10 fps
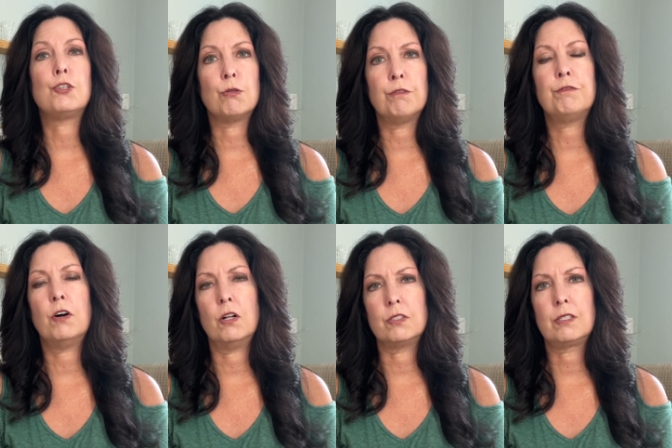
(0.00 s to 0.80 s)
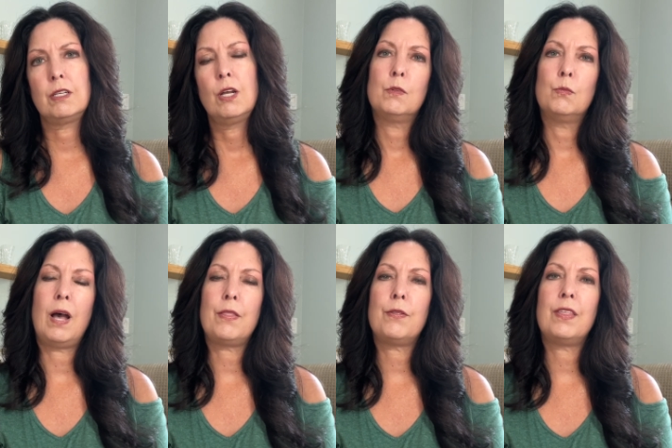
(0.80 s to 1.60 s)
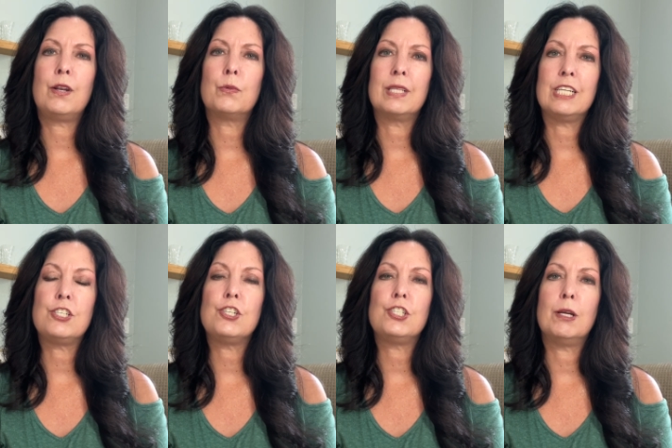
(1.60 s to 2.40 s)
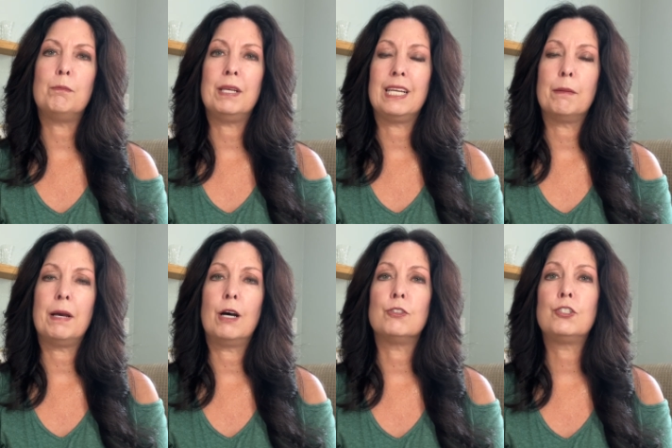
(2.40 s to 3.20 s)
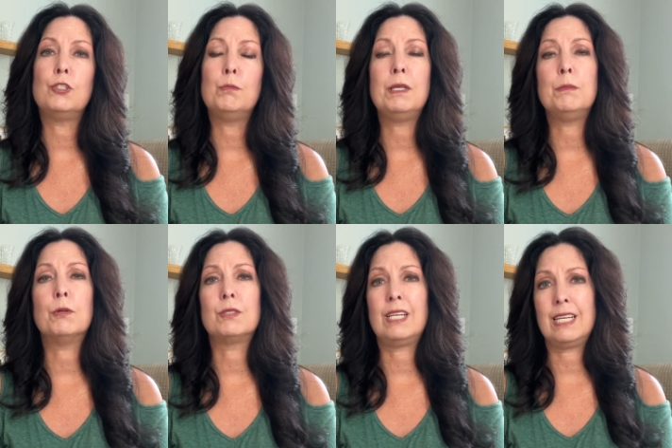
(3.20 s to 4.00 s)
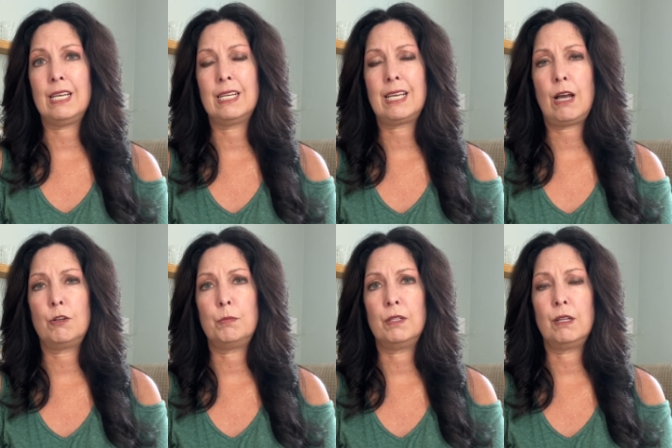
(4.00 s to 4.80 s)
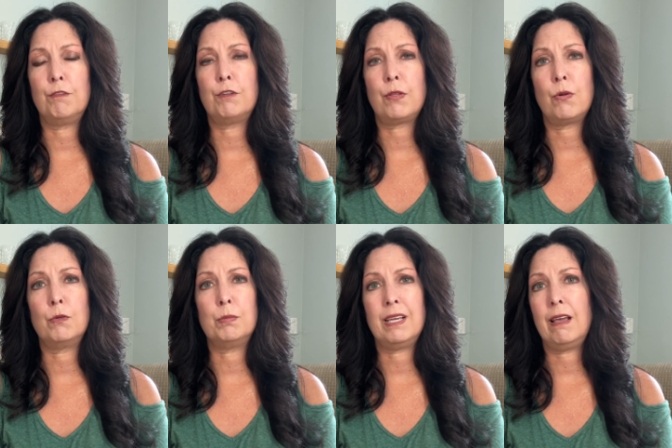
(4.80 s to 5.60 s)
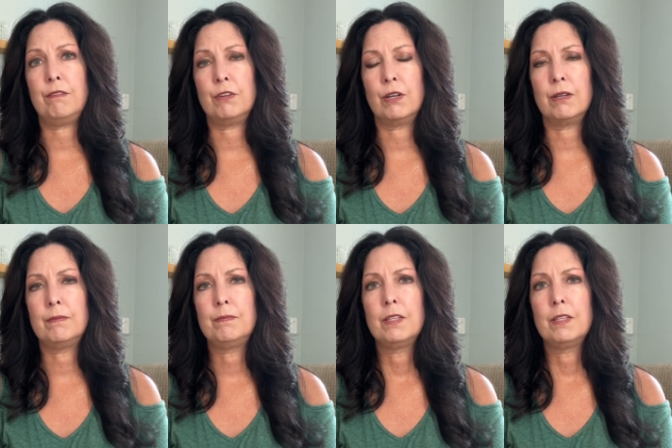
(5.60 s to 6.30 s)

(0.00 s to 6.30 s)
your fault rather than a relationship being about two people taking accountability for their own behavior.